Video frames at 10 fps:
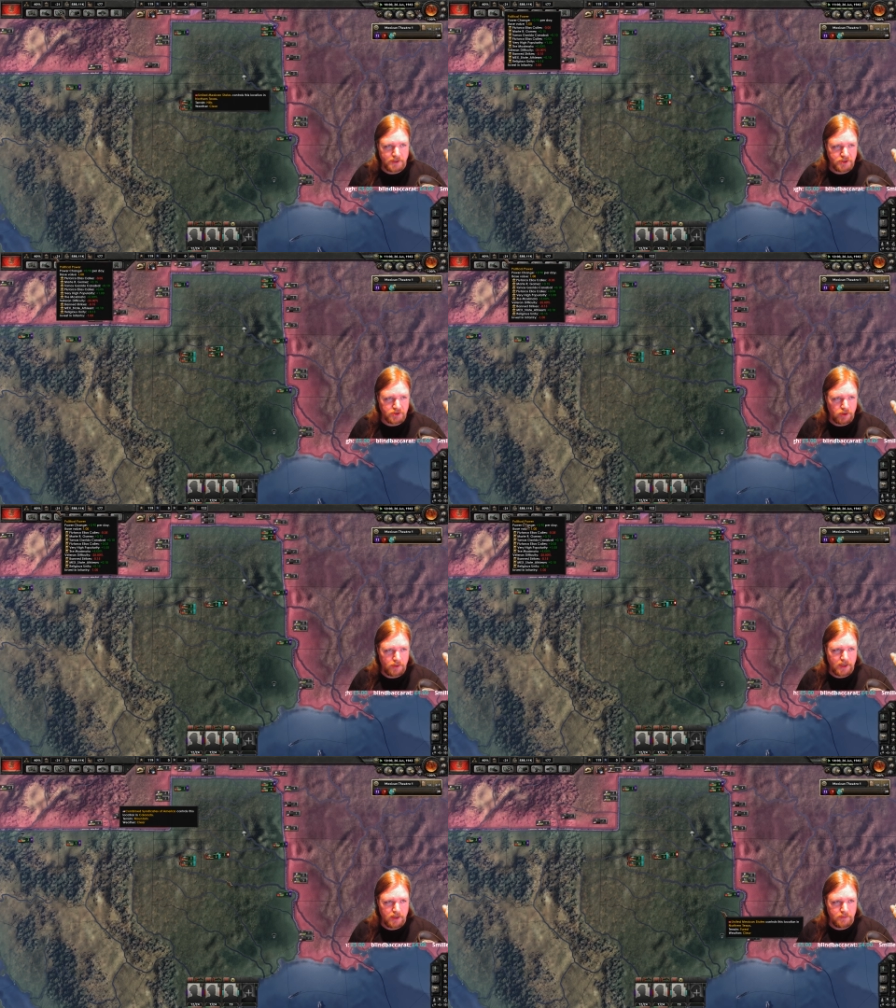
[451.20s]
gone up
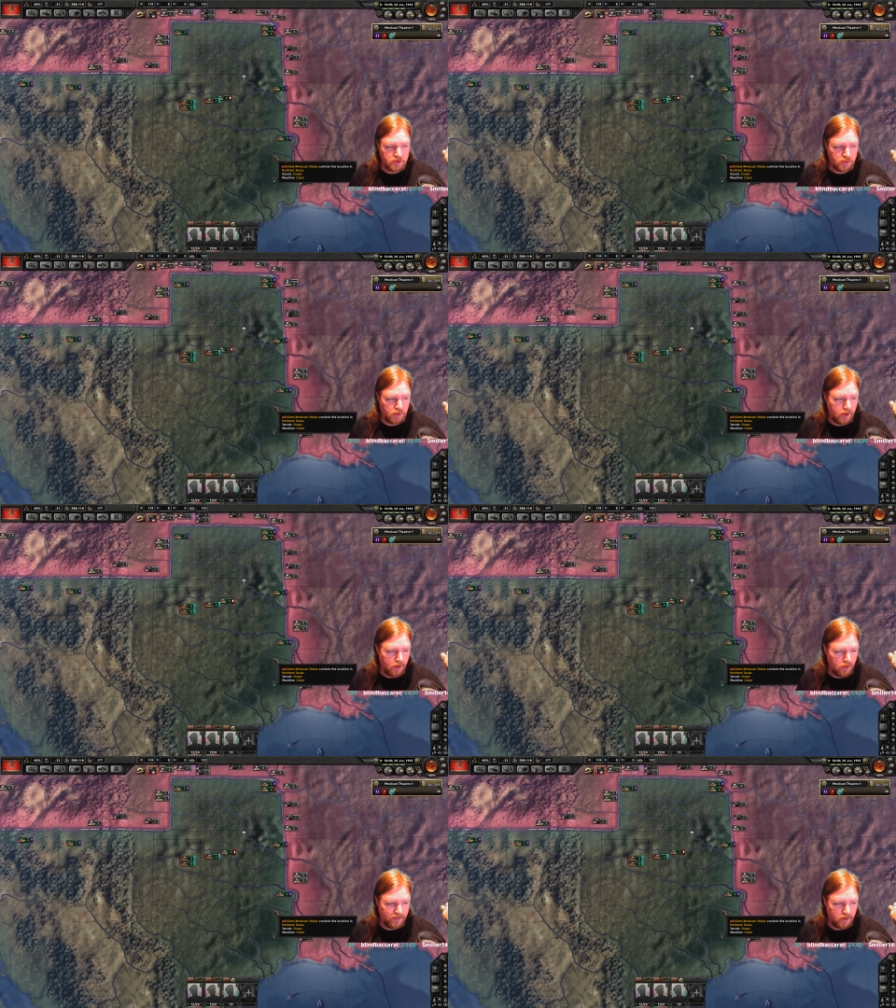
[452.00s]
again because we are
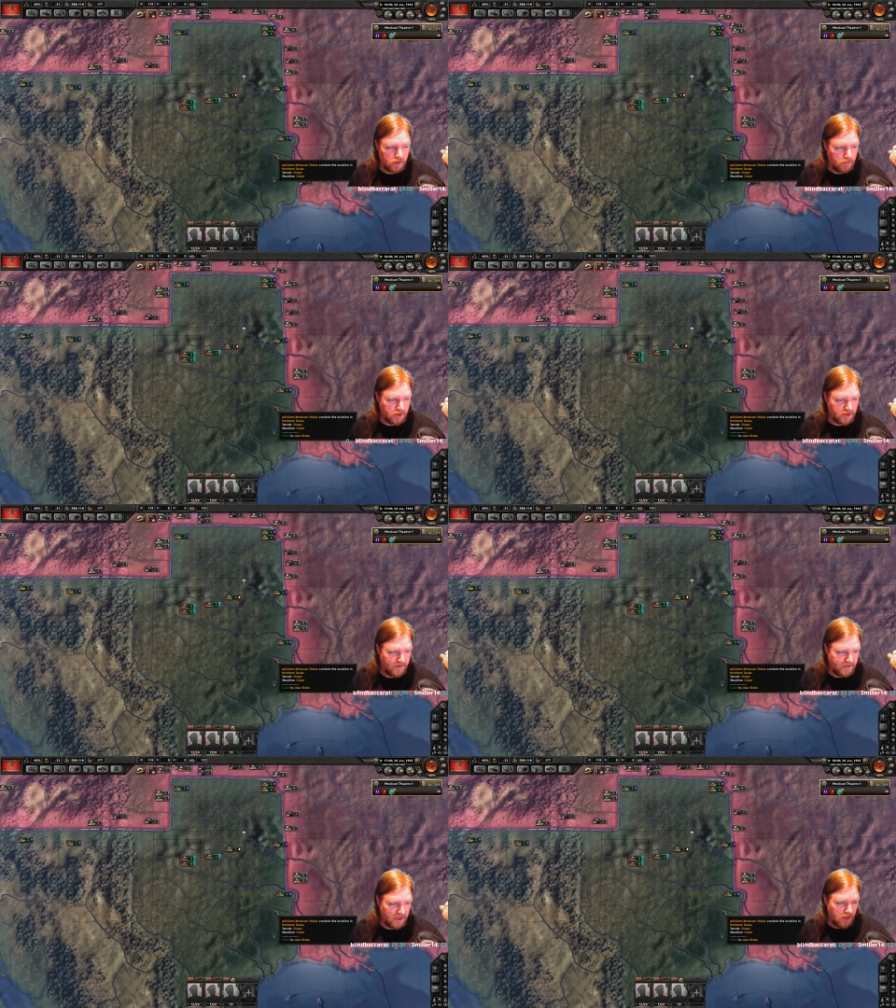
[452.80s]
over minus
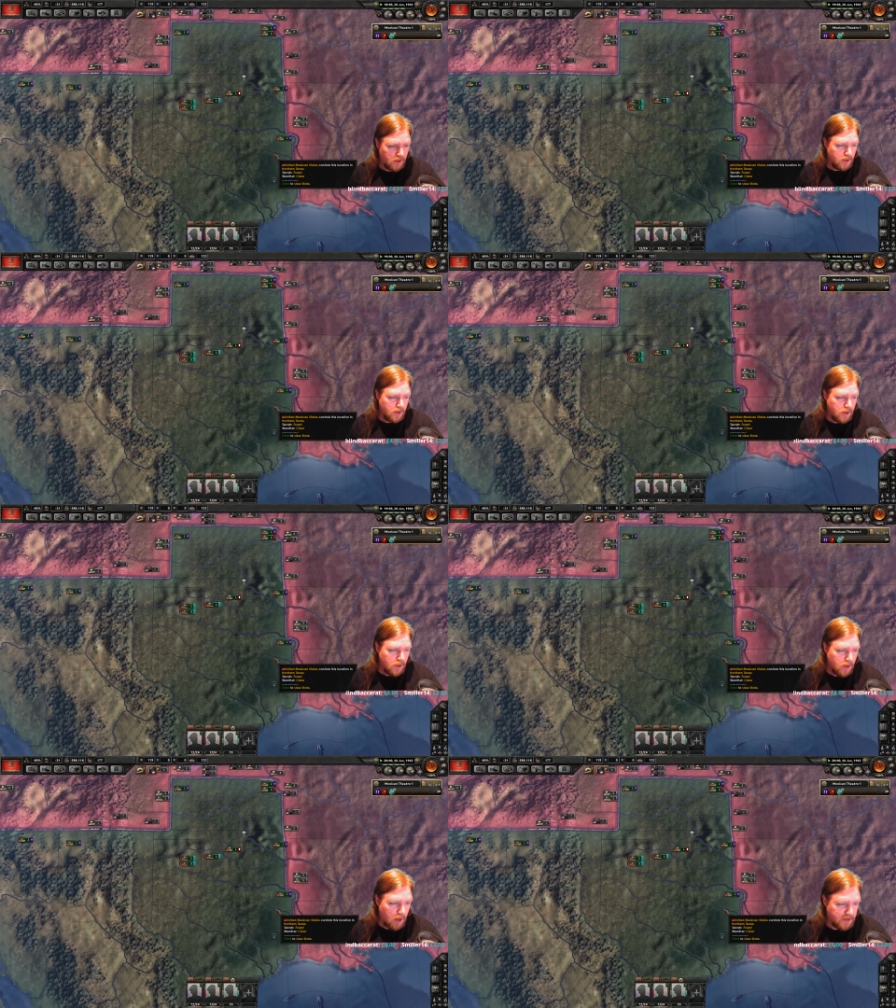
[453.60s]
fifty.
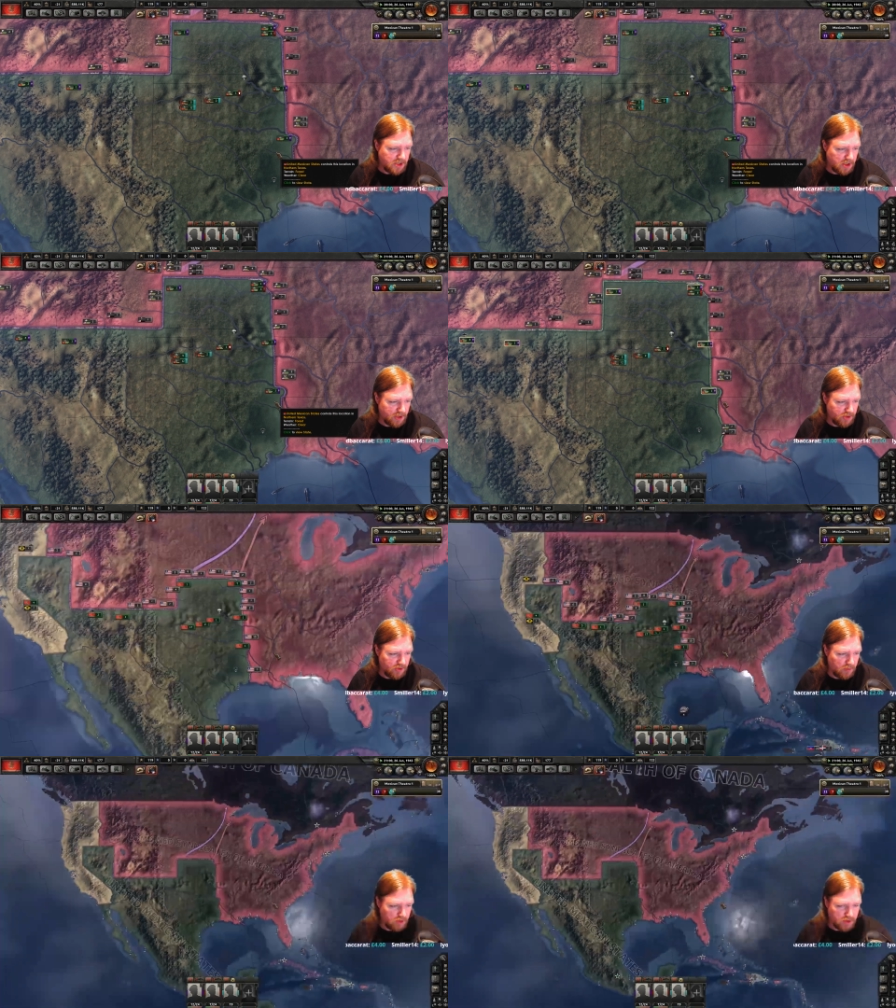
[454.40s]
I missed the last
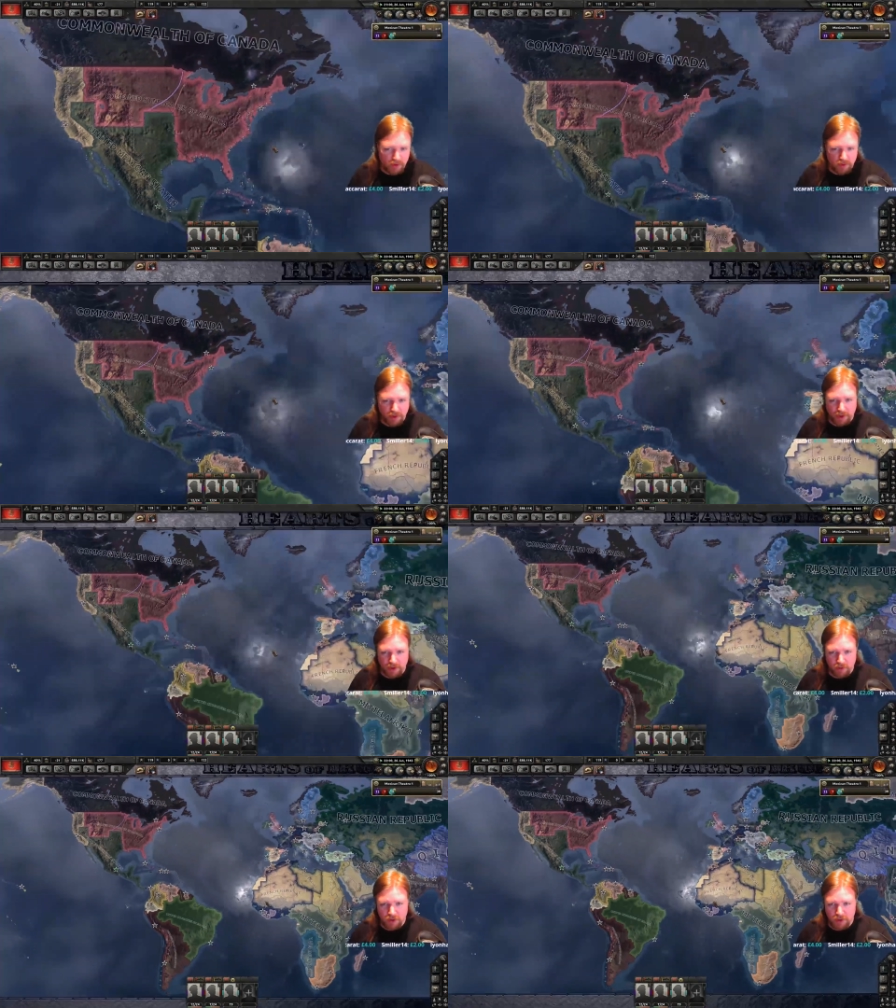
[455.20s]
stream. What's the world like?
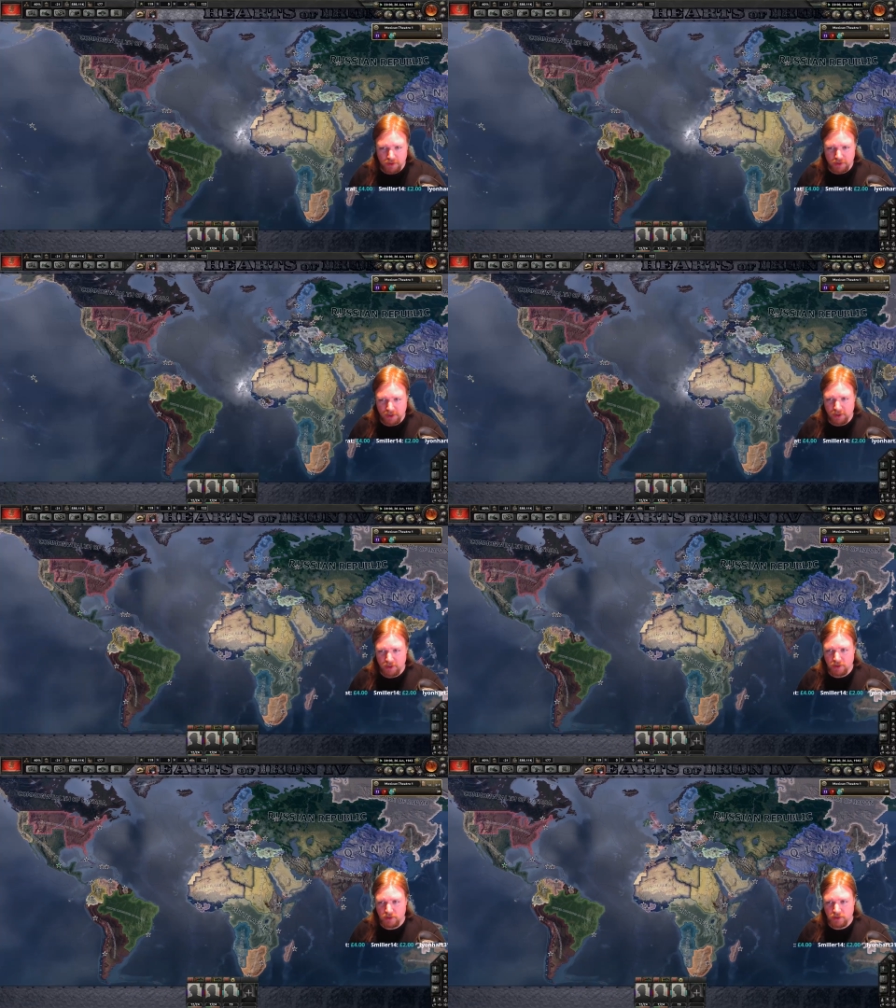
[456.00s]
The world
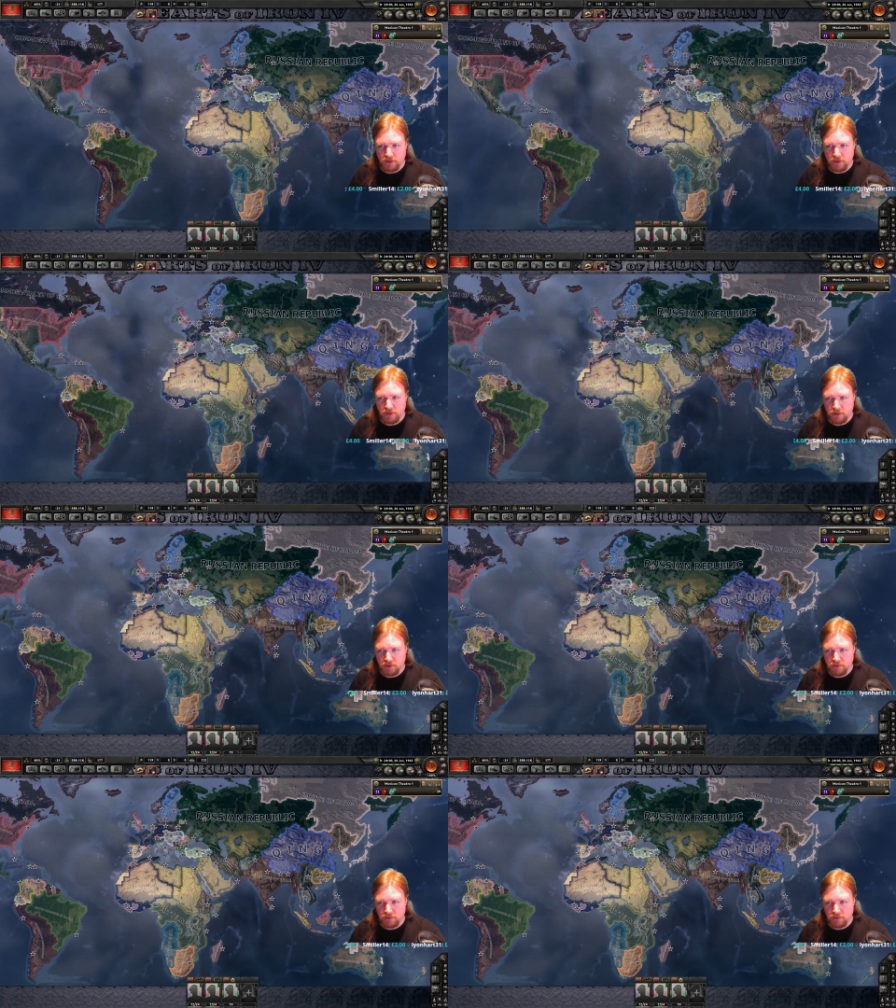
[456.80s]
is...